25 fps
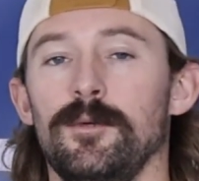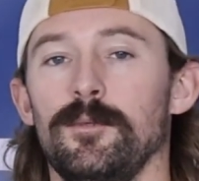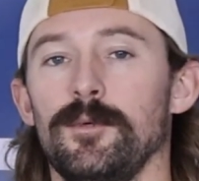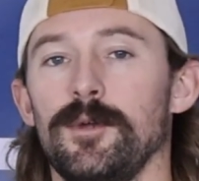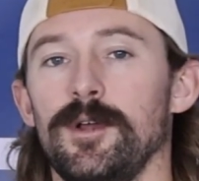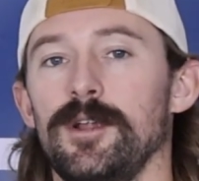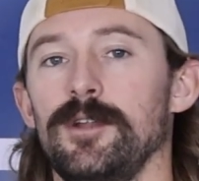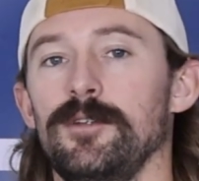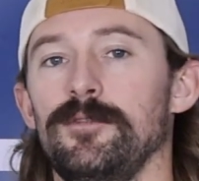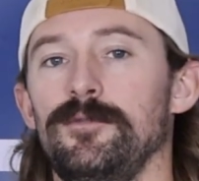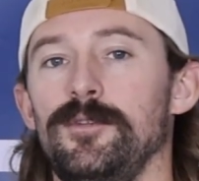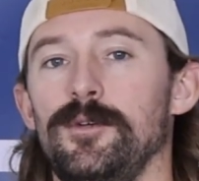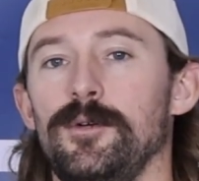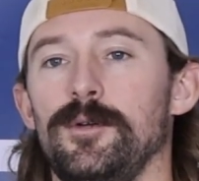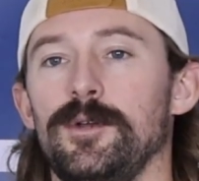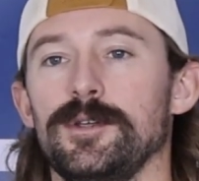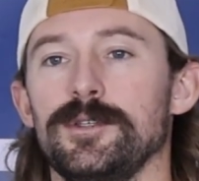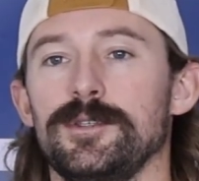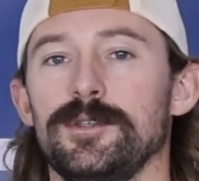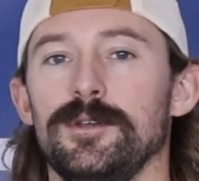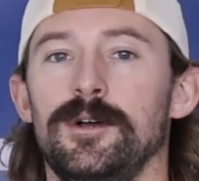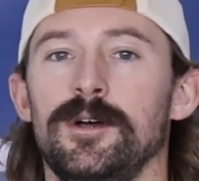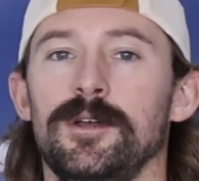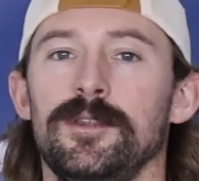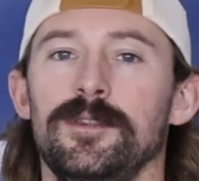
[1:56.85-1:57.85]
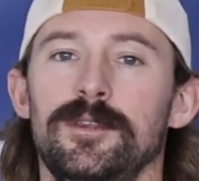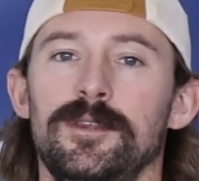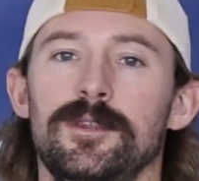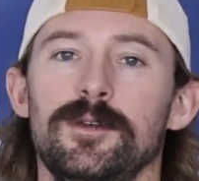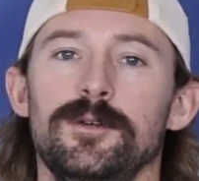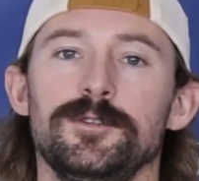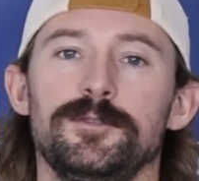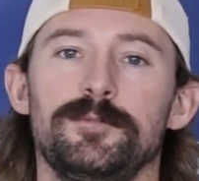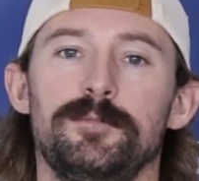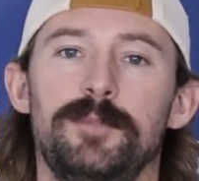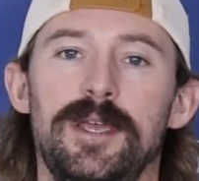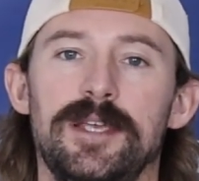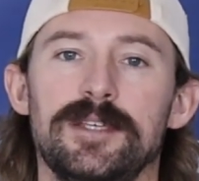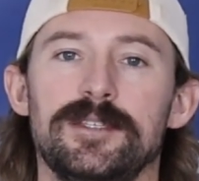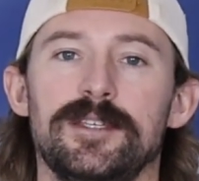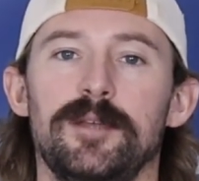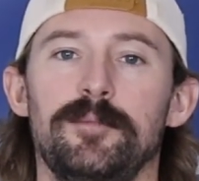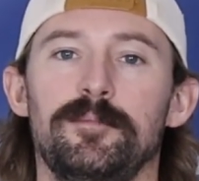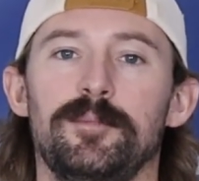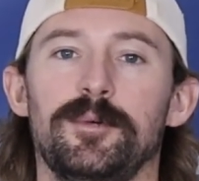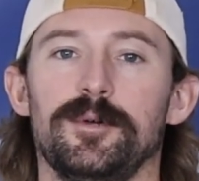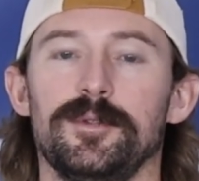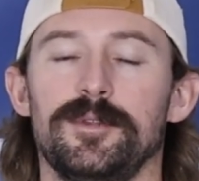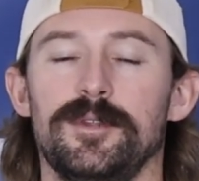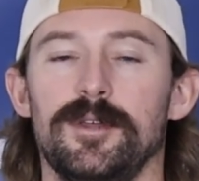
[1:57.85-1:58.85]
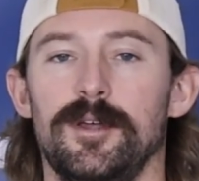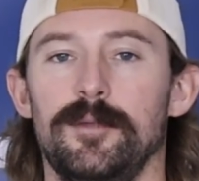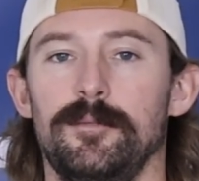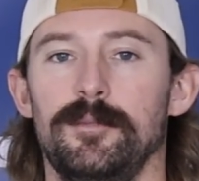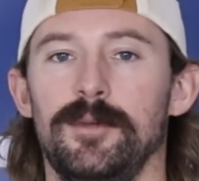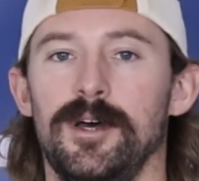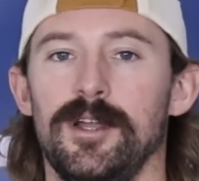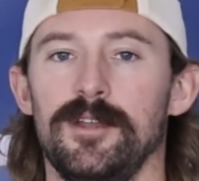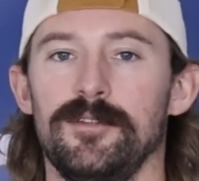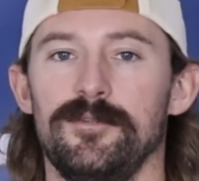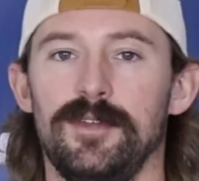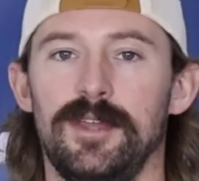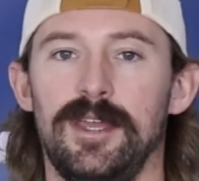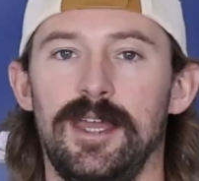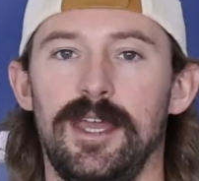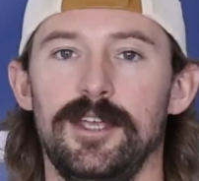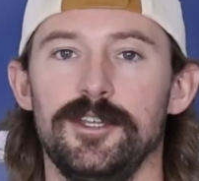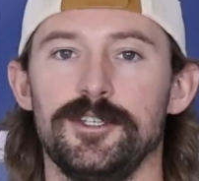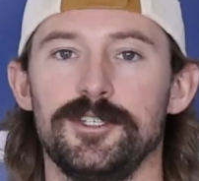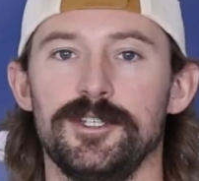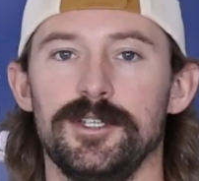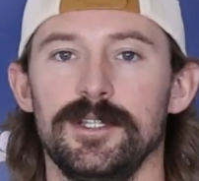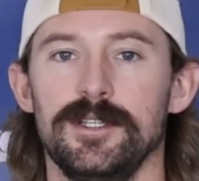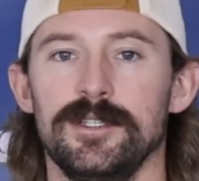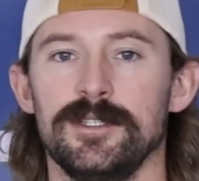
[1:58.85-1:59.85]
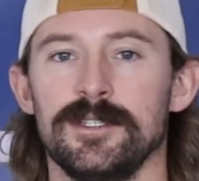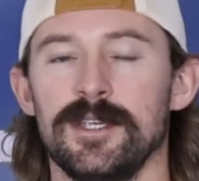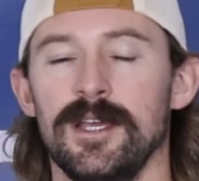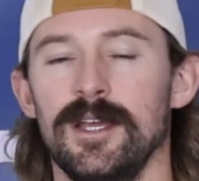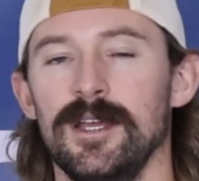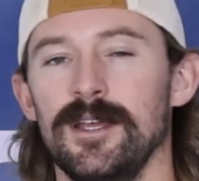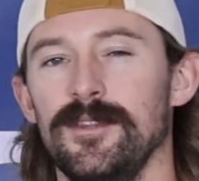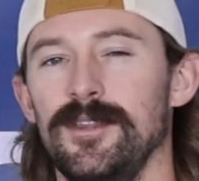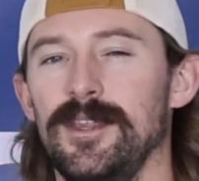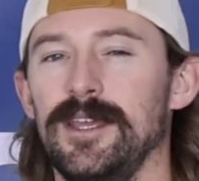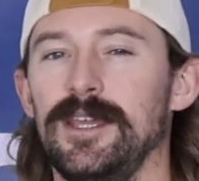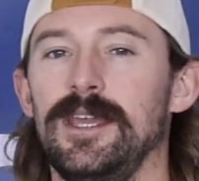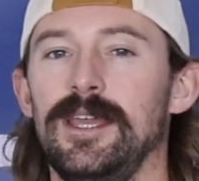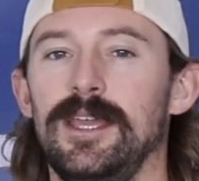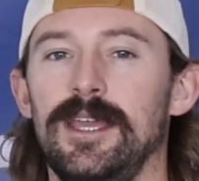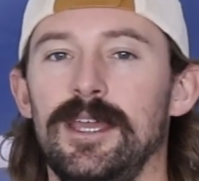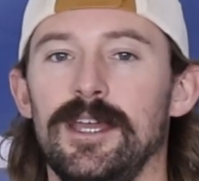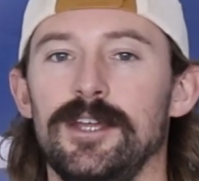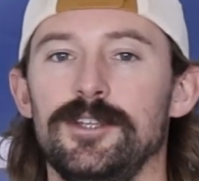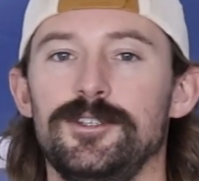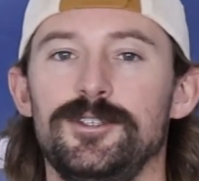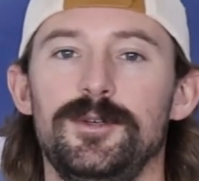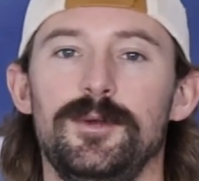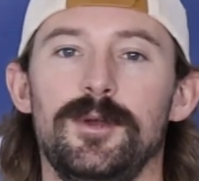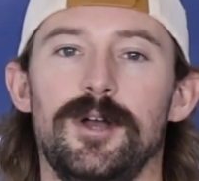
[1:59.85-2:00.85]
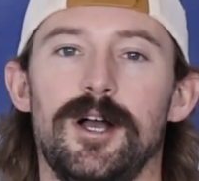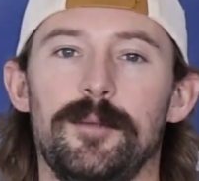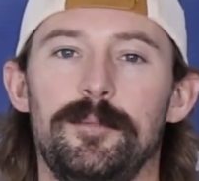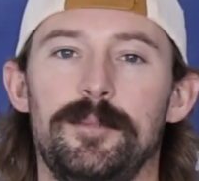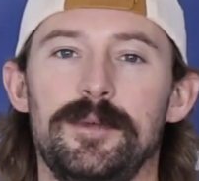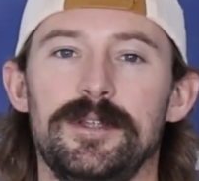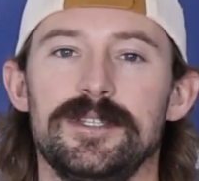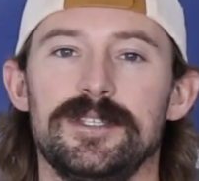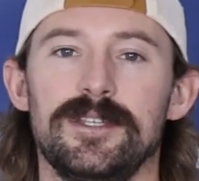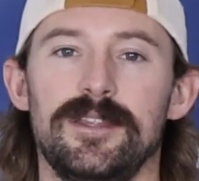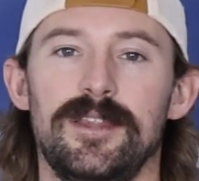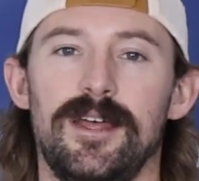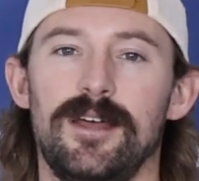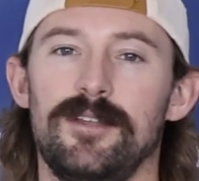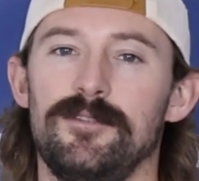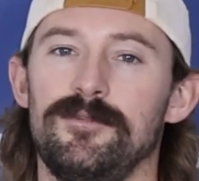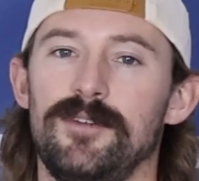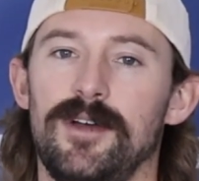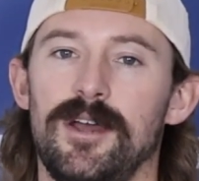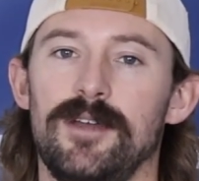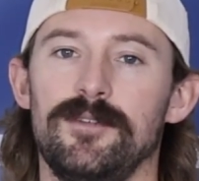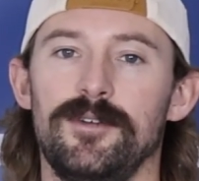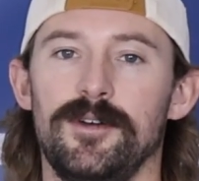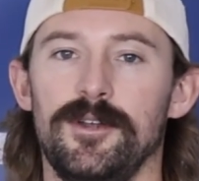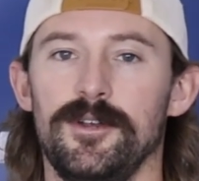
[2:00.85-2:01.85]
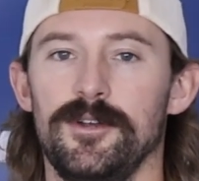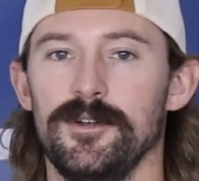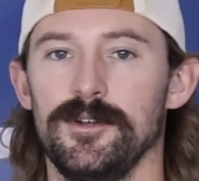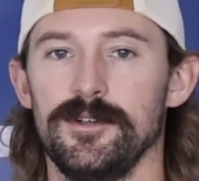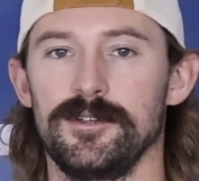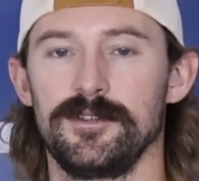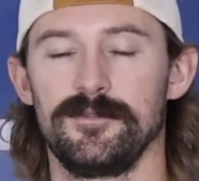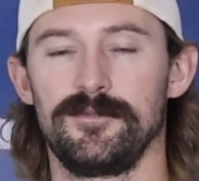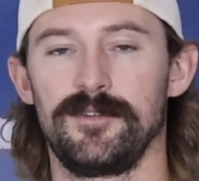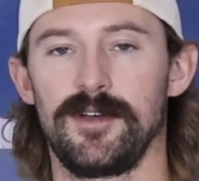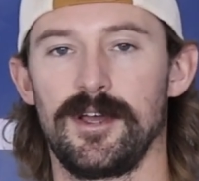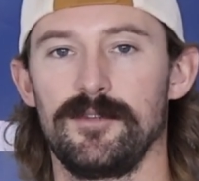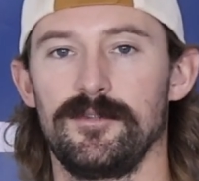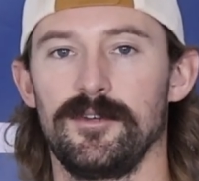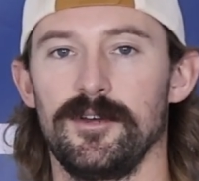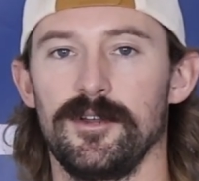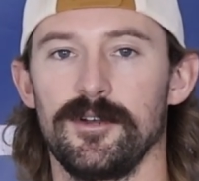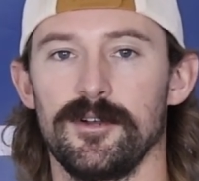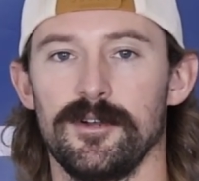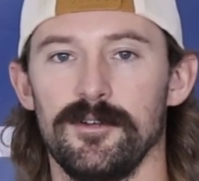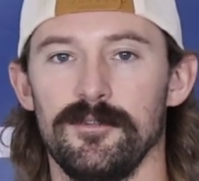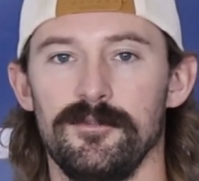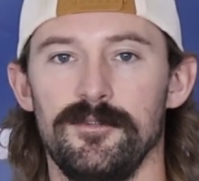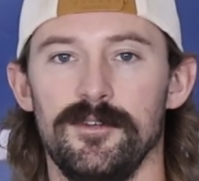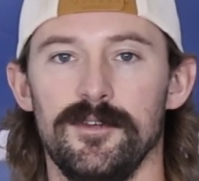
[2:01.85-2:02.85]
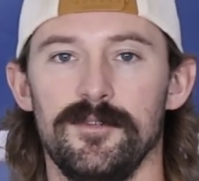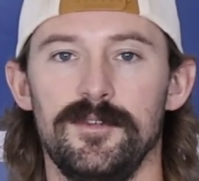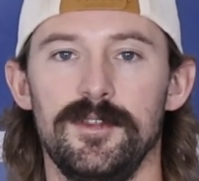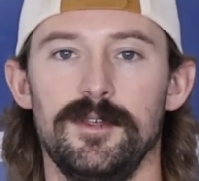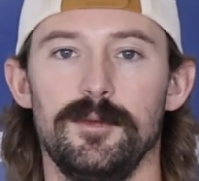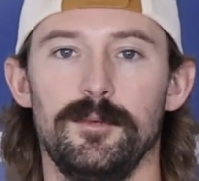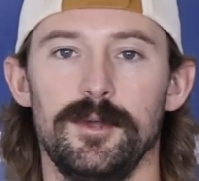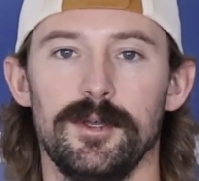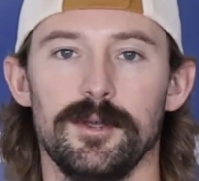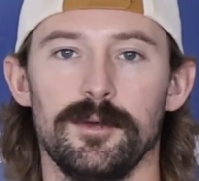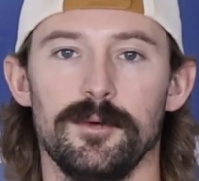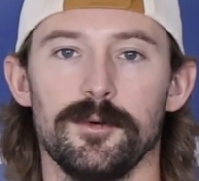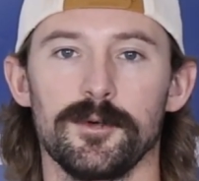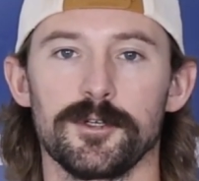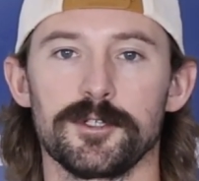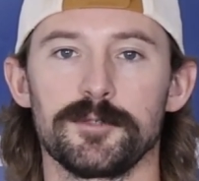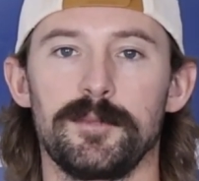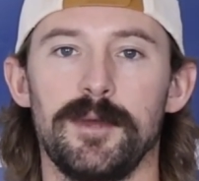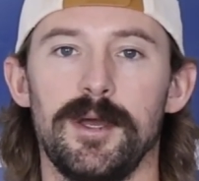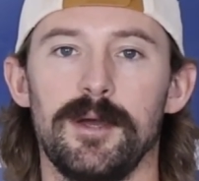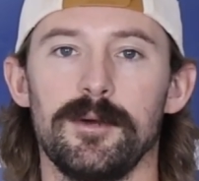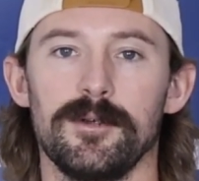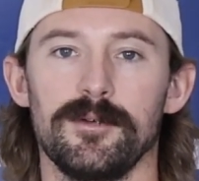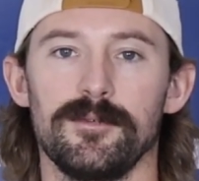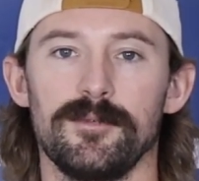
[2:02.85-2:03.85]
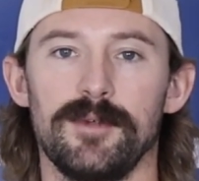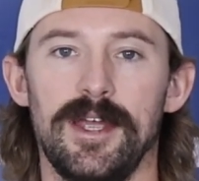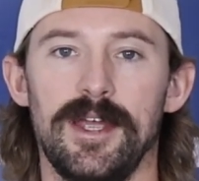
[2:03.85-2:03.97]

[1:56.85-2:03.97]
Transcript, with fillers: we're going to focus on those basic bolt-on modifications that can get you up into that five hundred to five hundred fifty wheel horsepower